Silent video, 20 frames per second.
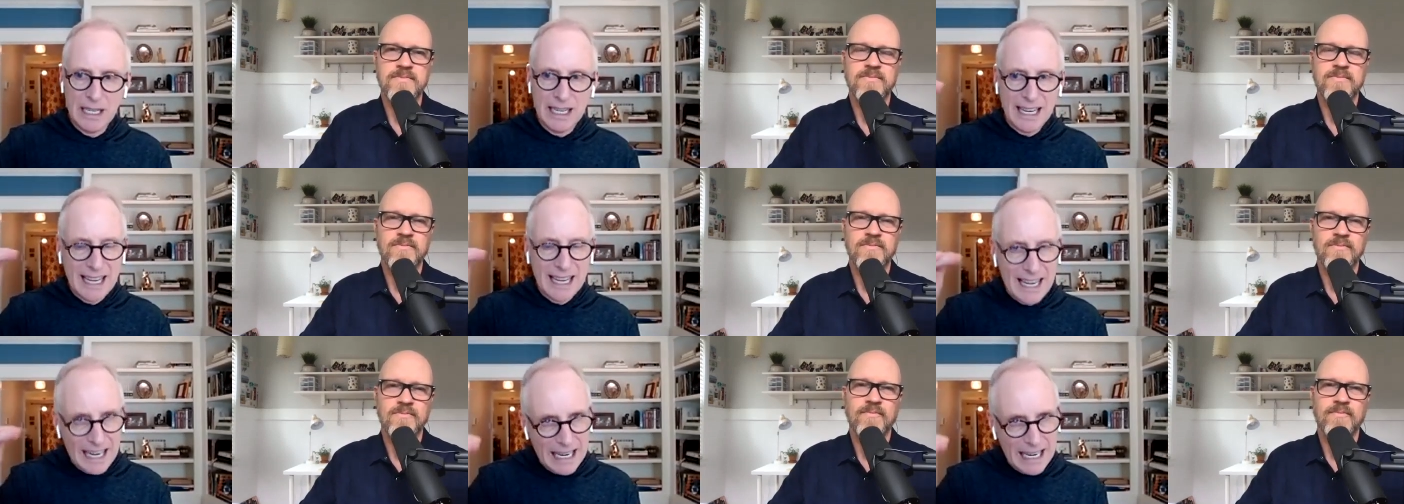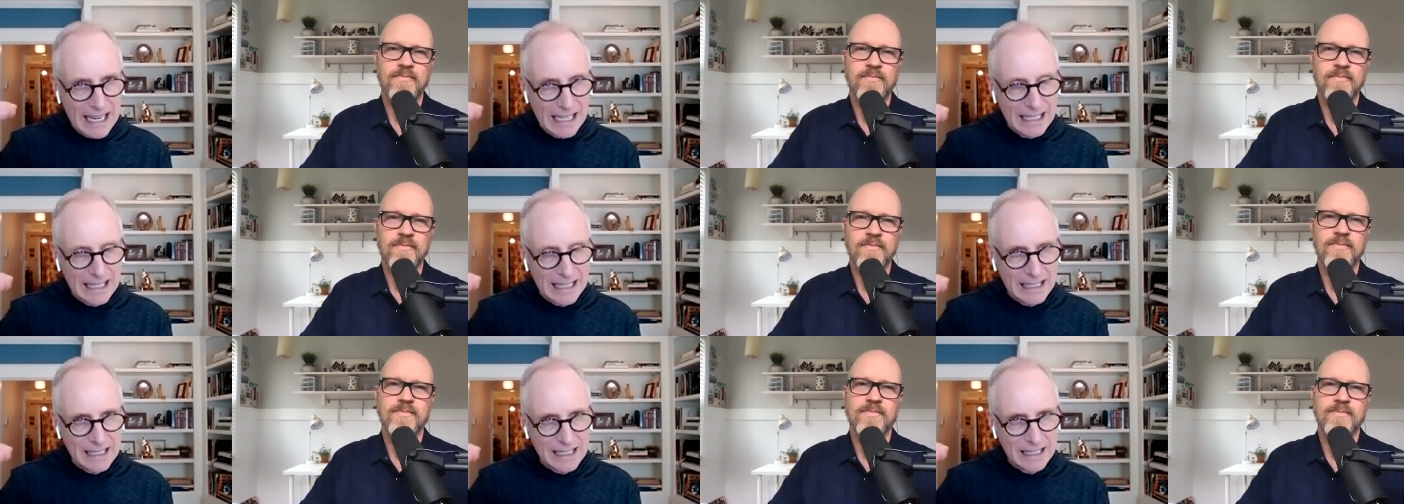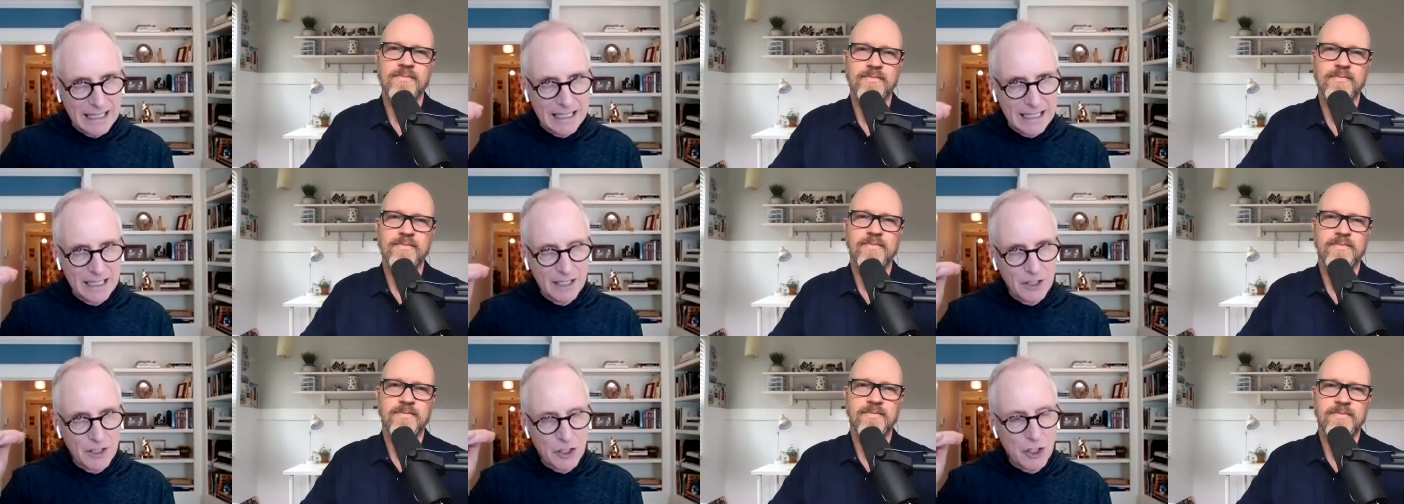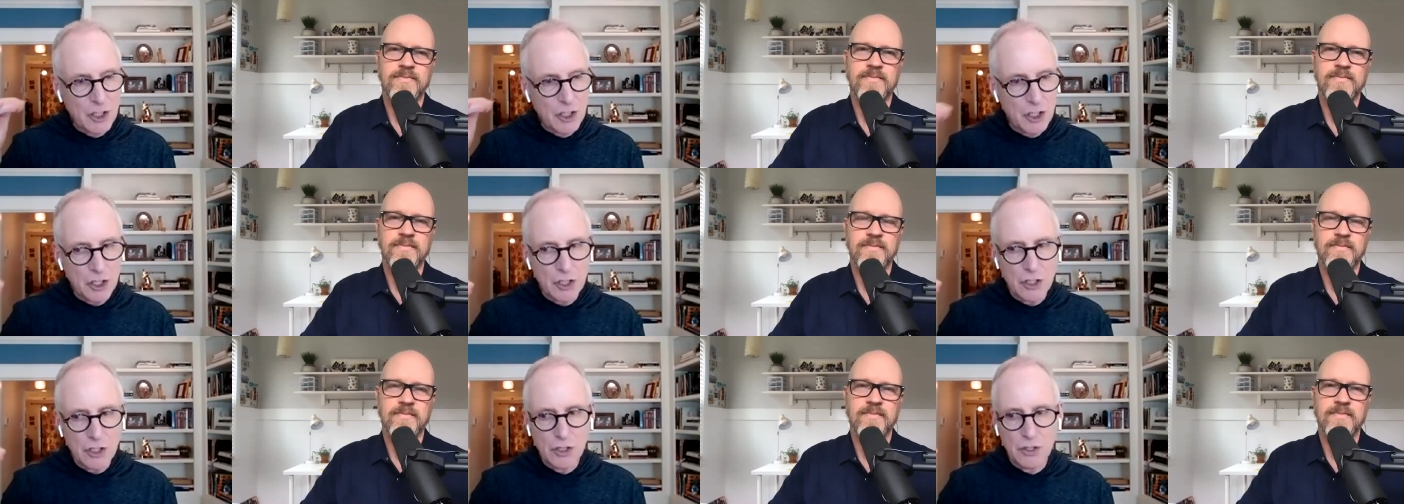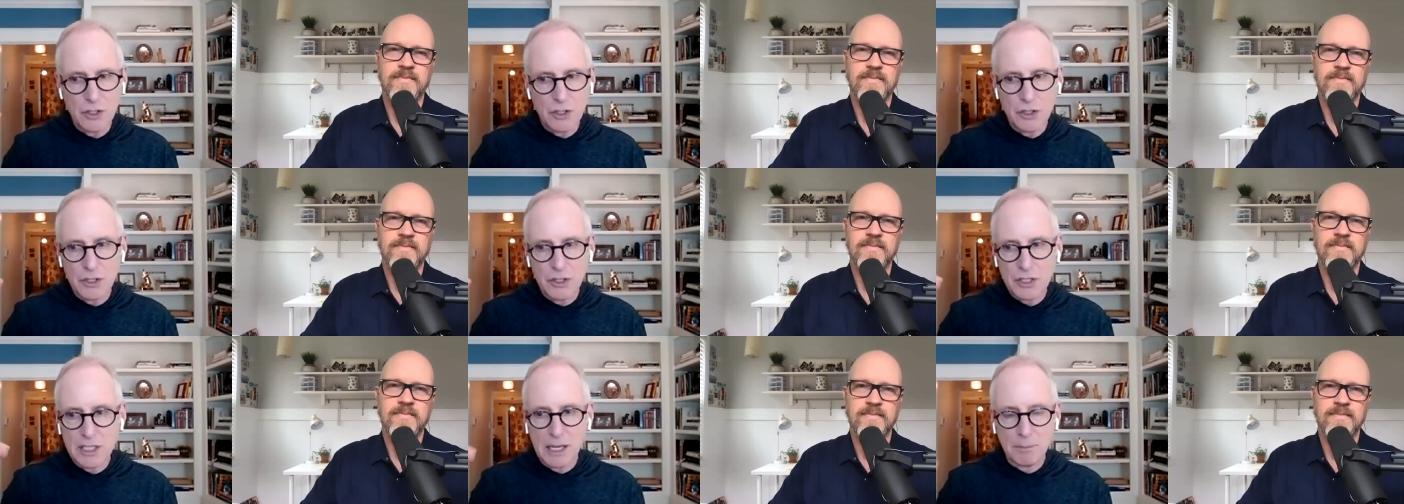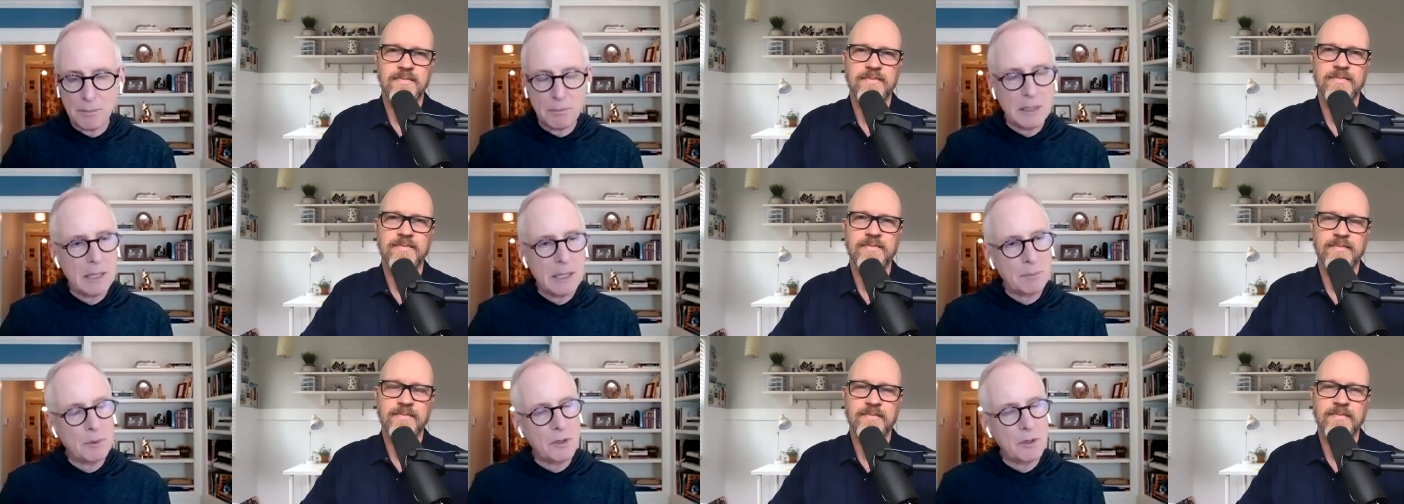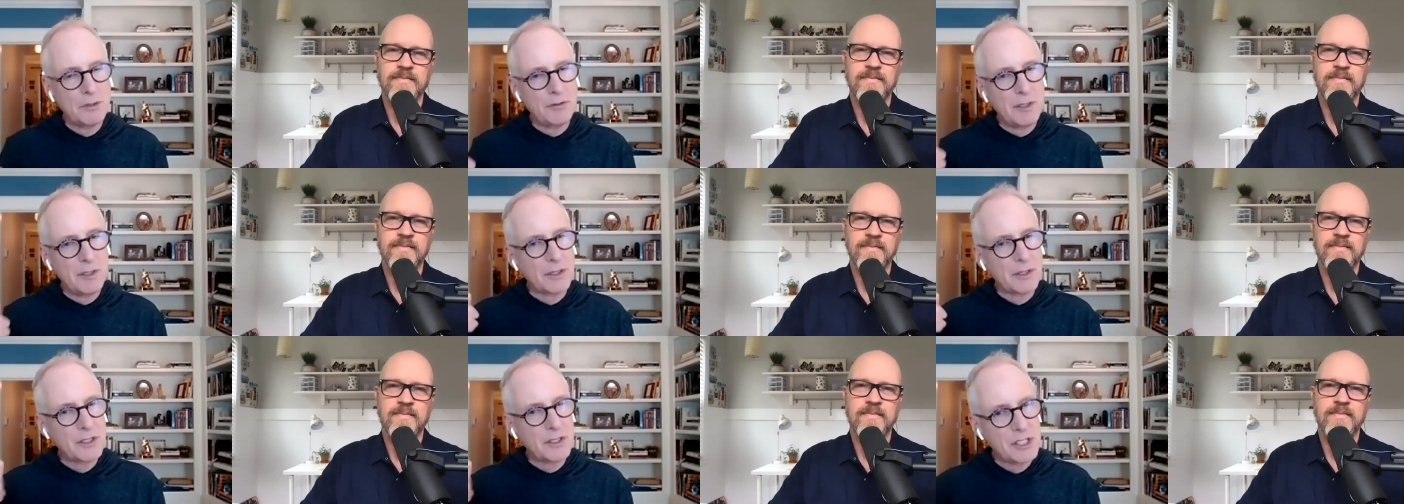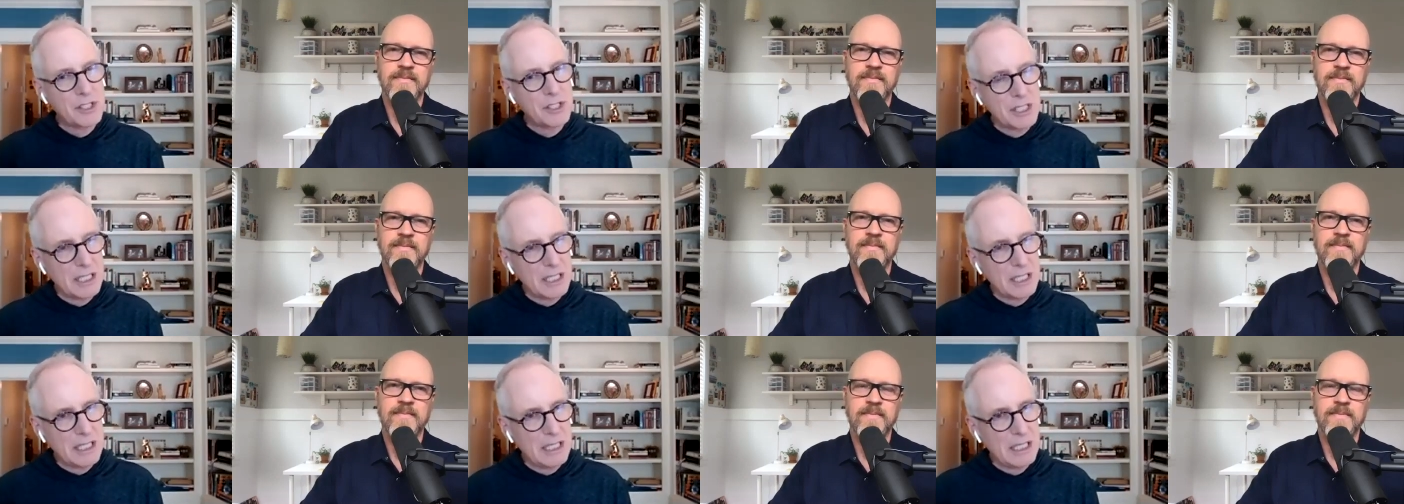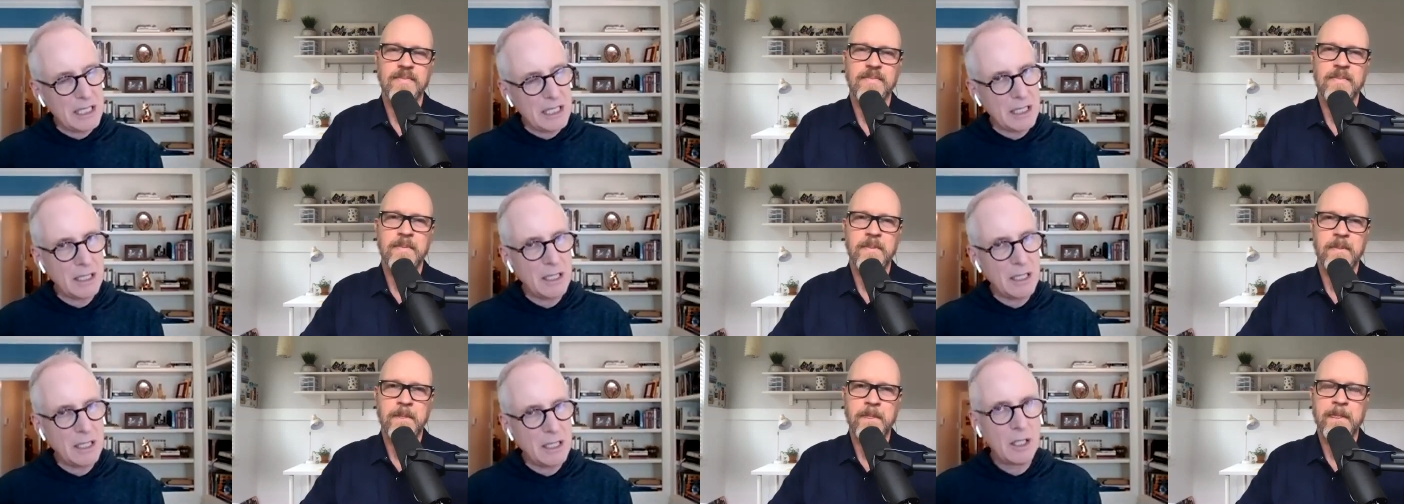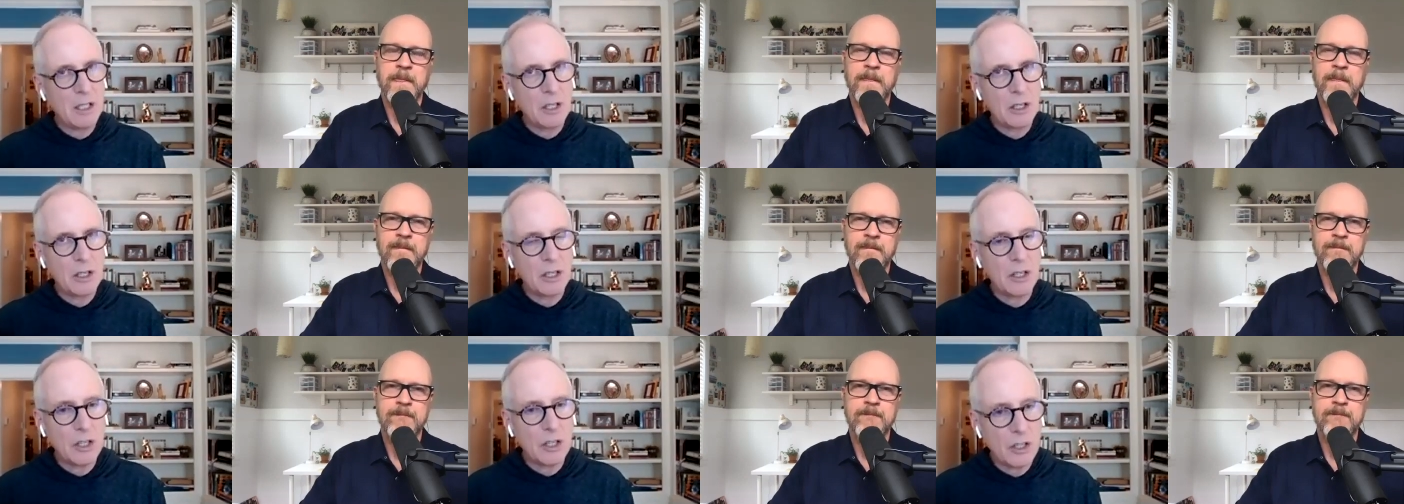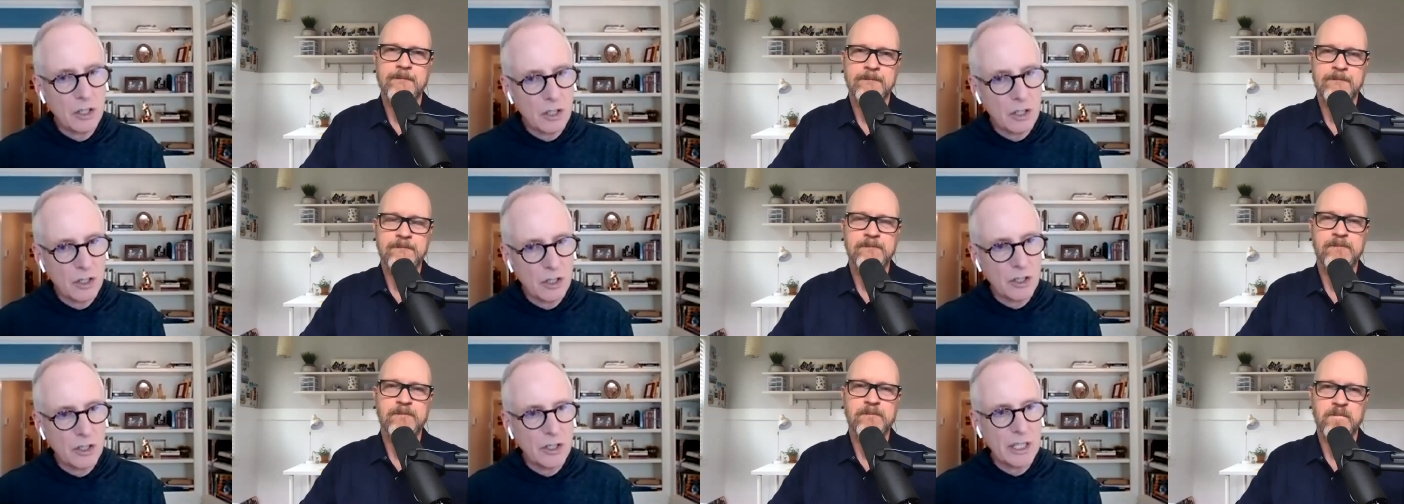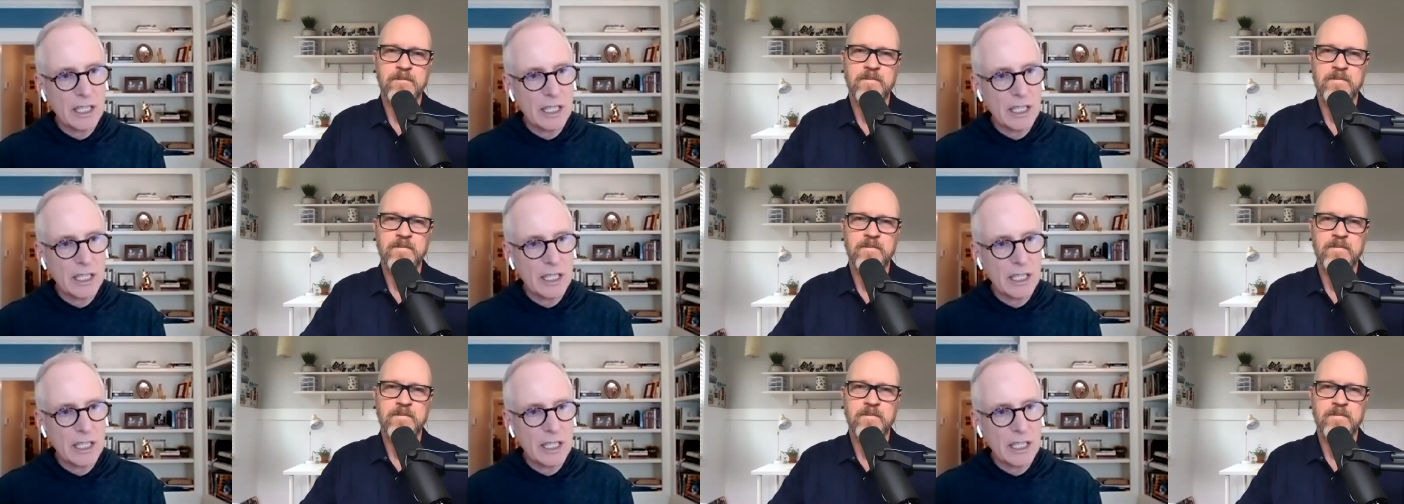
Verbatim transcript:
Speaker 1: and it ensures that people feel seen, heard,